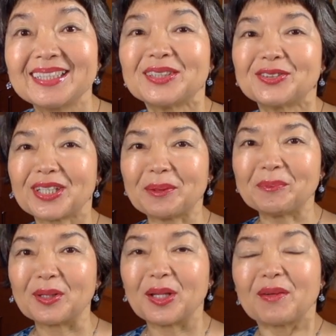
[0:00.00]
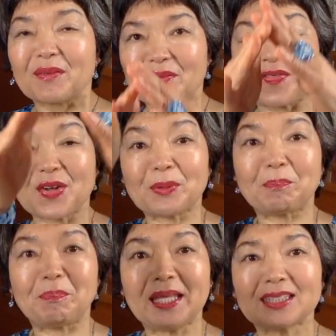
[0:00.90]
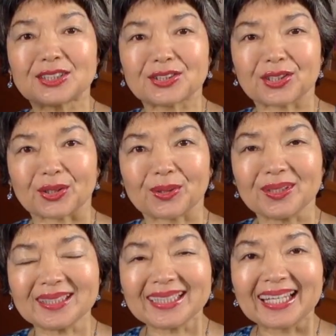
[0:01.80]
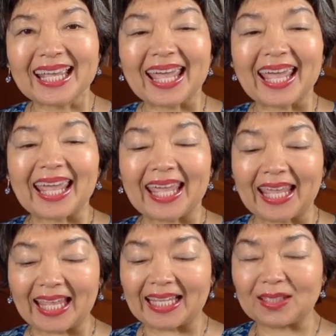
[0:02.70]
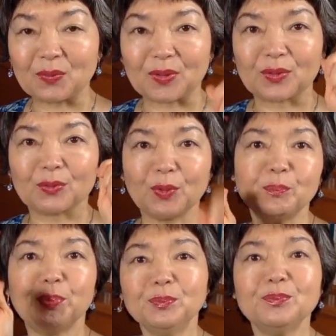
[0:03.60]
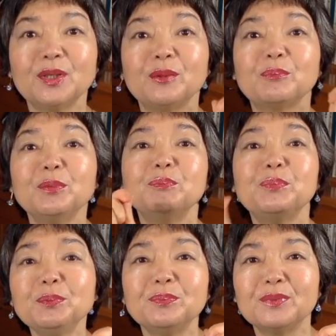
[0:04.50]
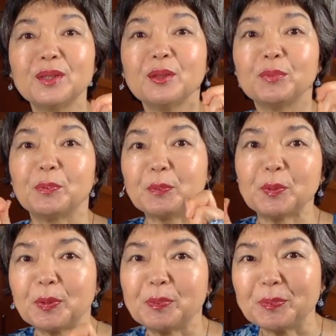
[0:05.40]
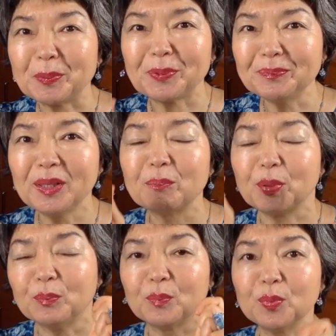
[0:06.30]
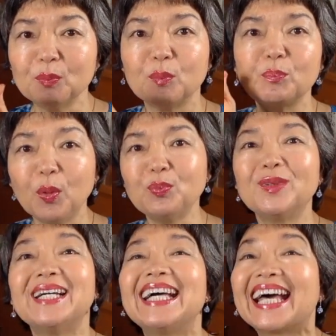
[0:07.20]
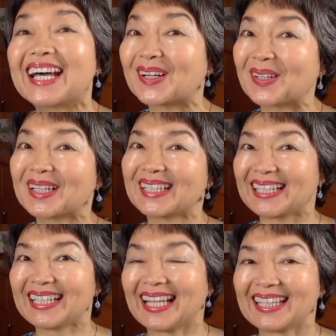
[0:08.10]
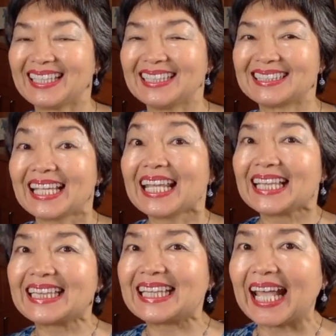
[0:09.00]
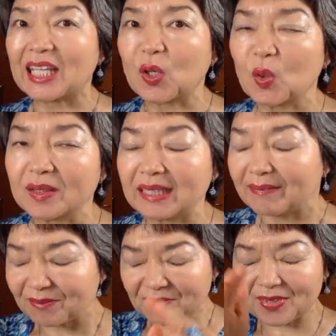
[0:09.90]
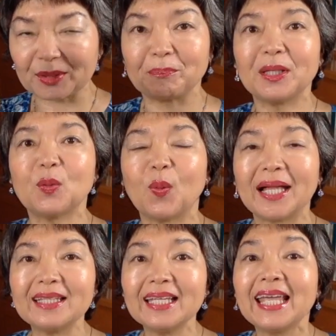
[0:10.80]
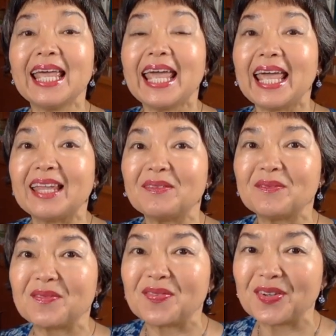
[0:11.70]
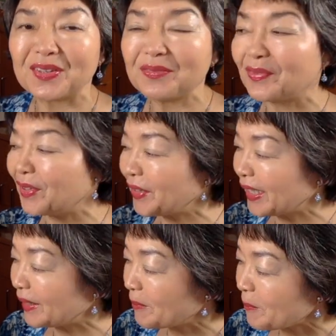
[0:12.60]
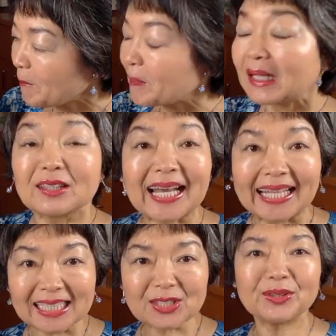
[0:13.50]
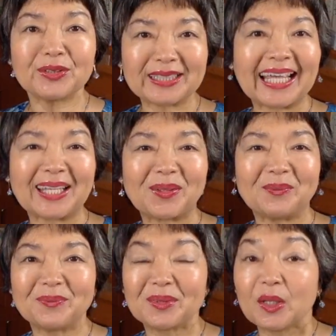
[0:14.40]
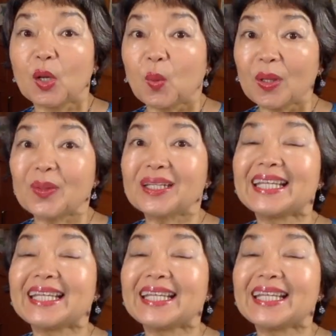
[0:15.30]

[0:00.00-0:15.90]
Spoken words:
Drum, very big circle, and with boom boom boom boom boom boom boom boom boom boom boom boom boom, like this. Taiko, the very big one, and very traditional taiko. Well,